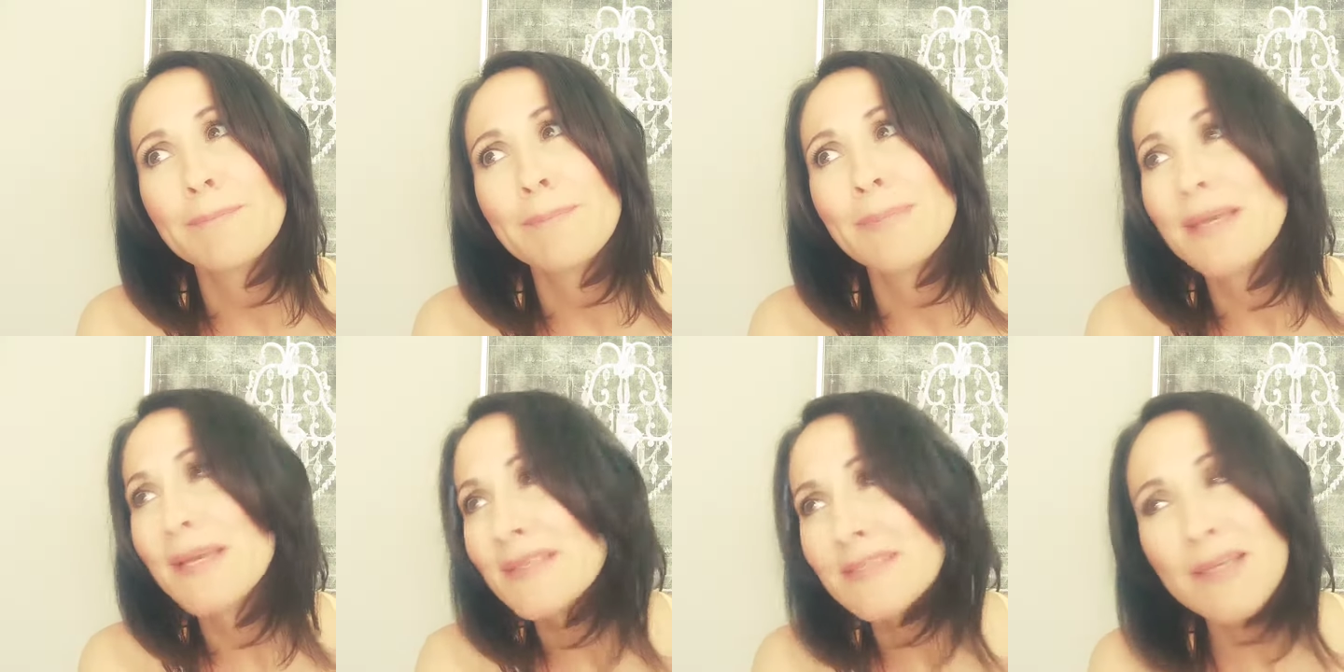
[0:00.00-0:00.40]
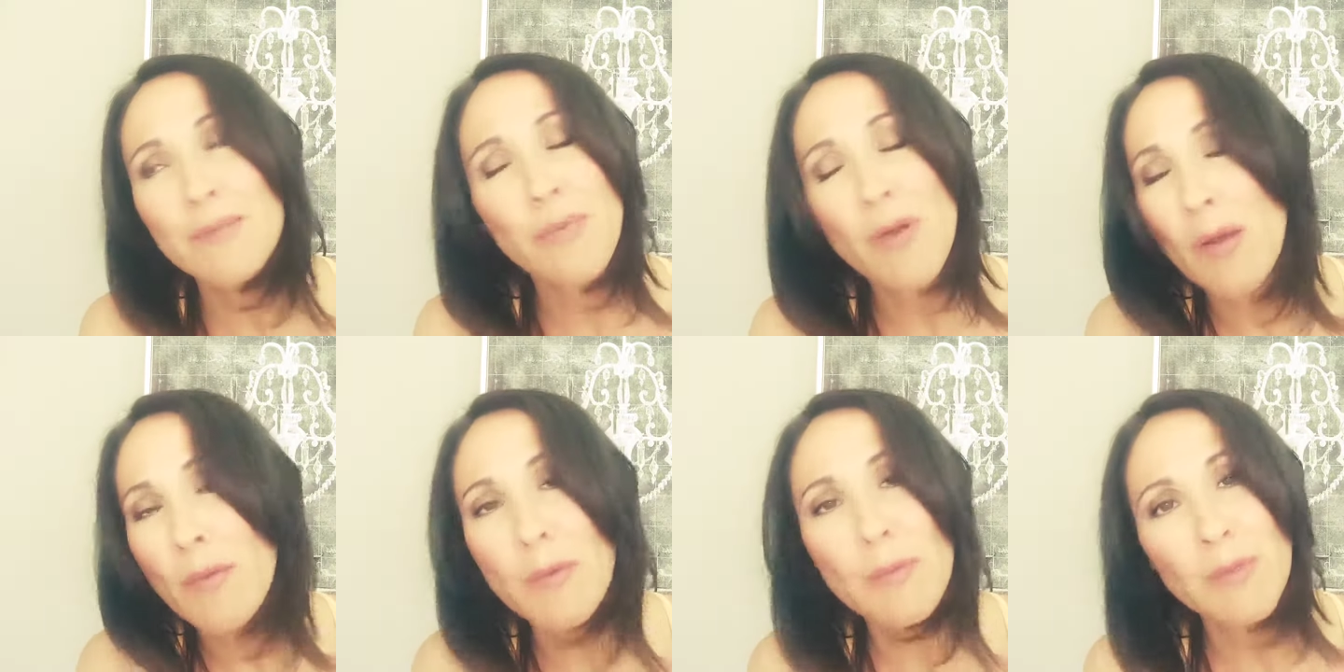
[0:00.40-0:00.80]
because they
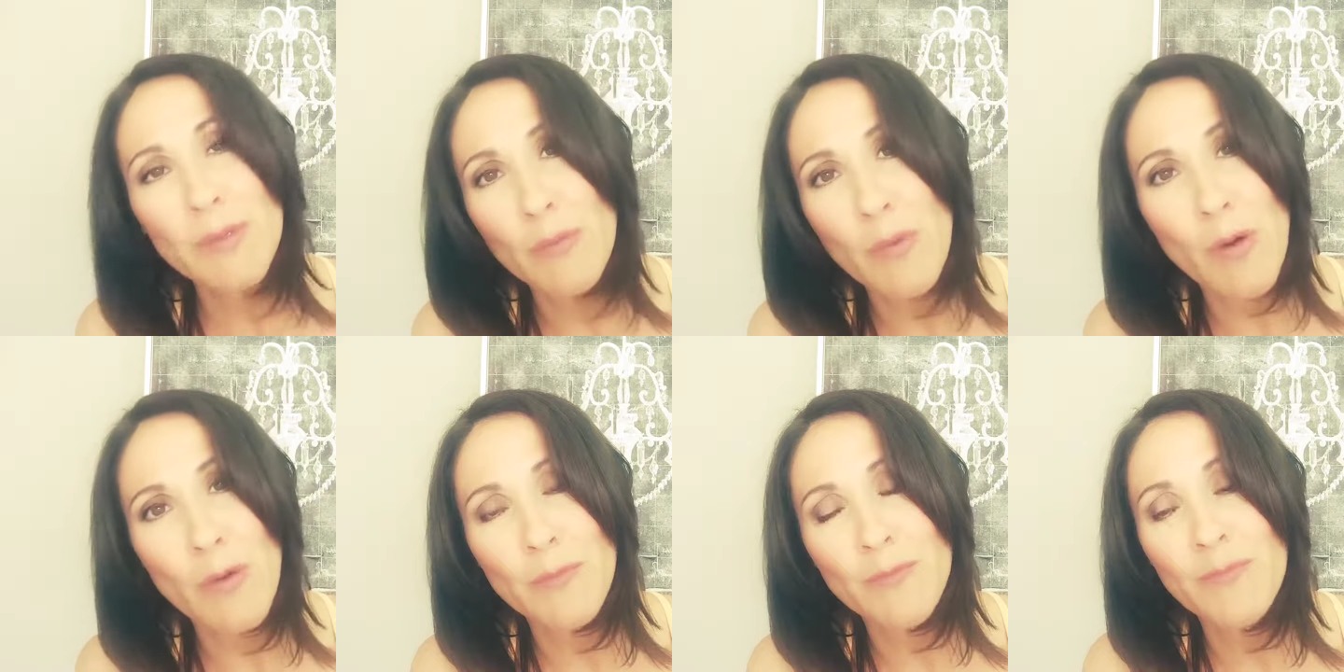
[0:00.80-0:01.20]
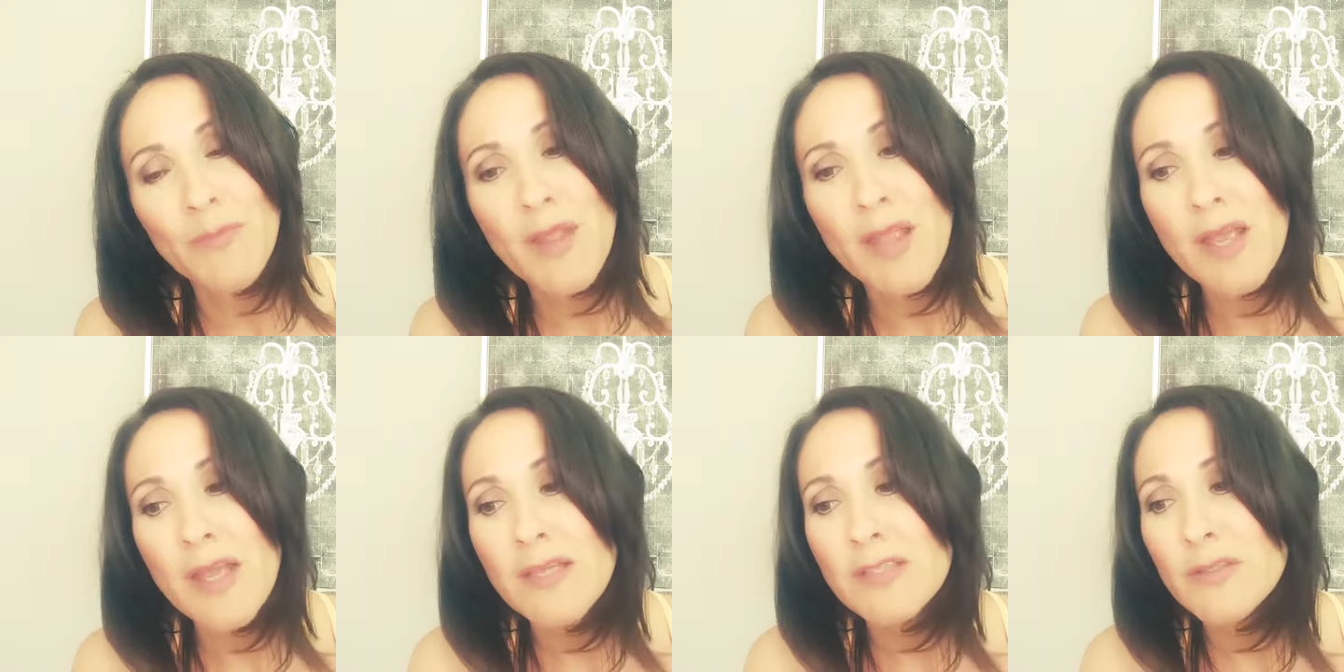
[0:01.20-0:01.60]
probably won't.
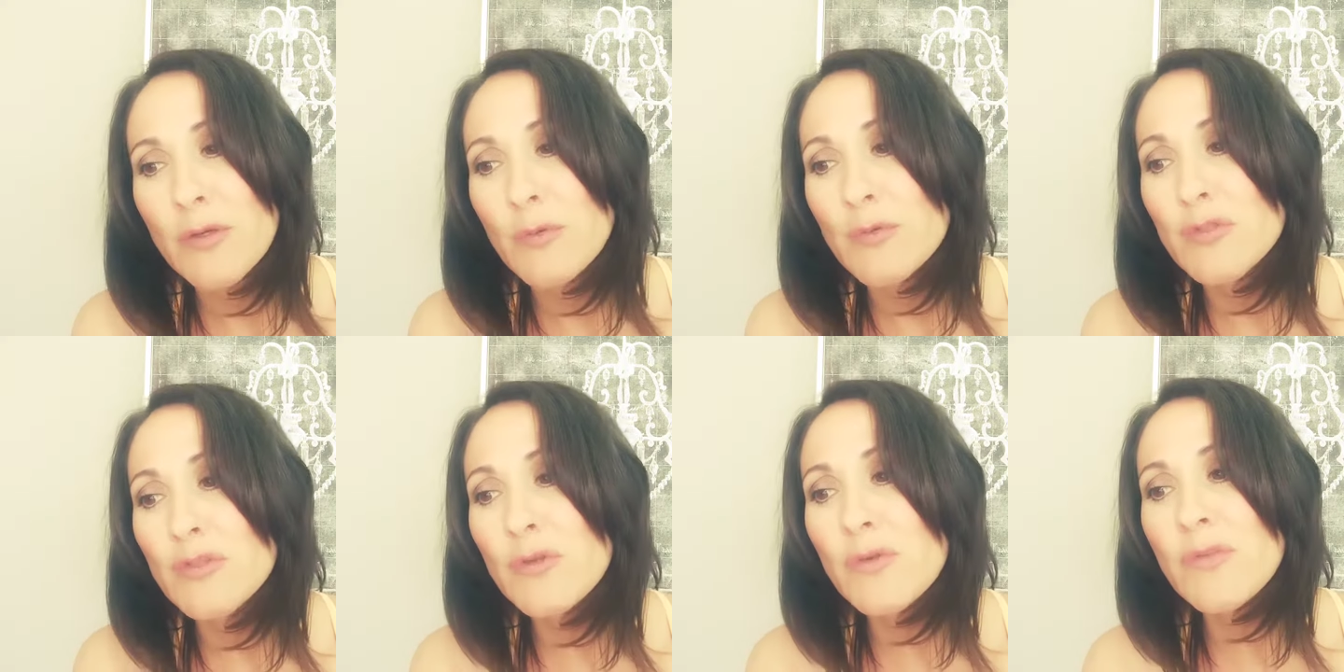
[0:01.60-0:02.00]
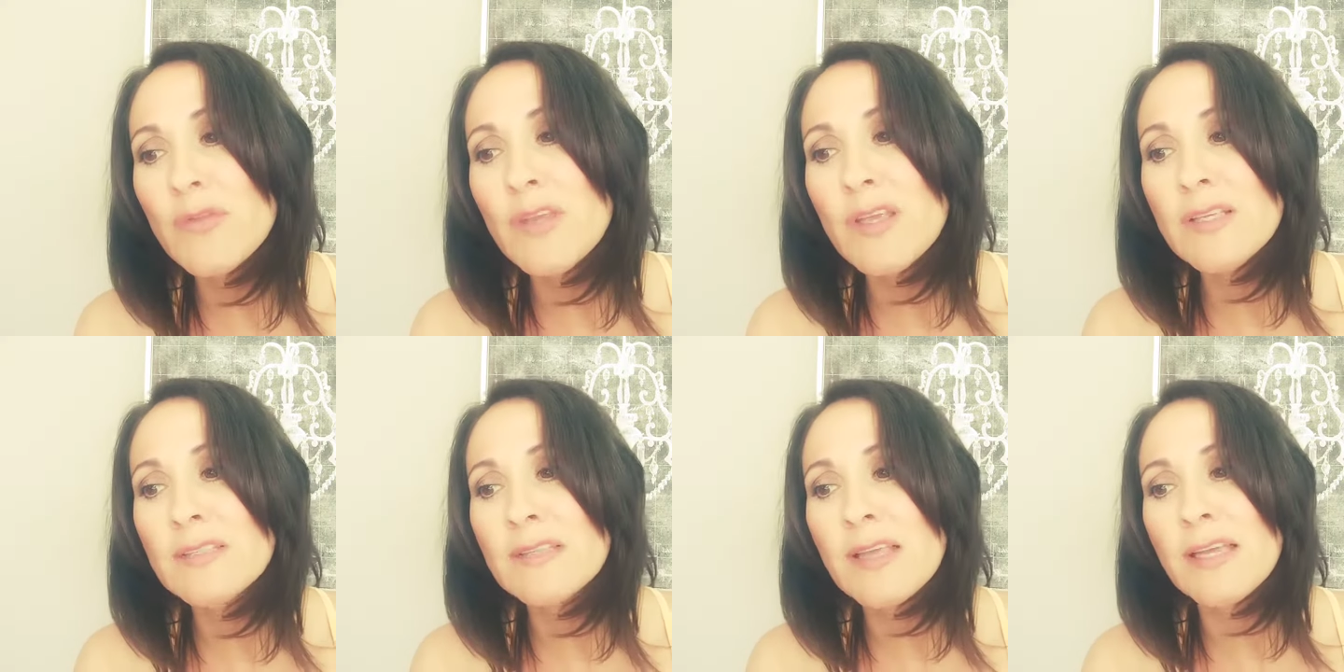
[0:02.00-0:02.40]
So do
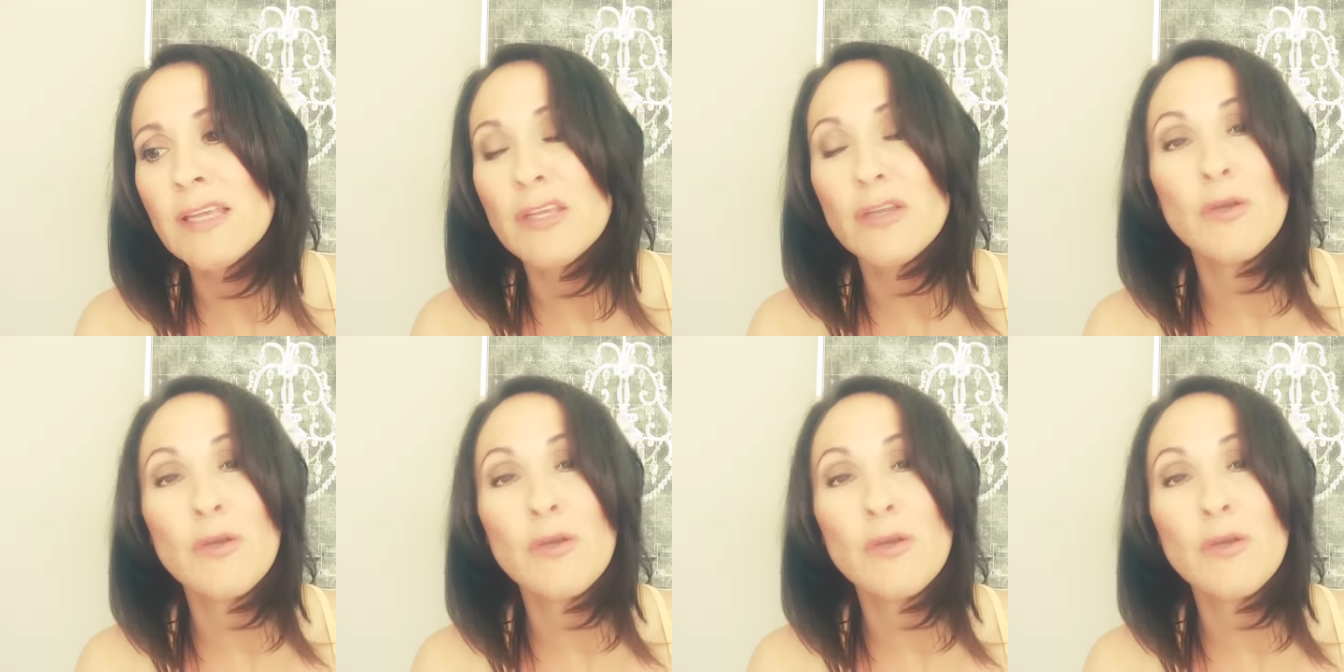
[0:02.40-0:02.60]
things like,